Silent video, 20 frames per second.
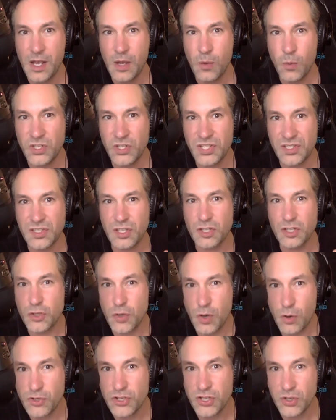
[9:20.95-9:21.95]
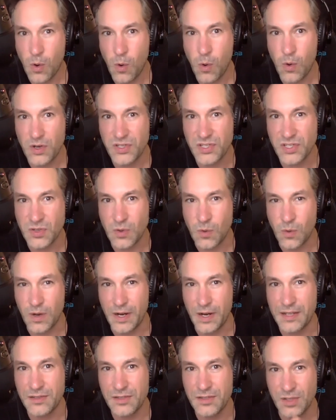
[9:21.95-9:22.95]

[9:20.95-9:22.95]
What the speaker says: which is the Trojan horse story.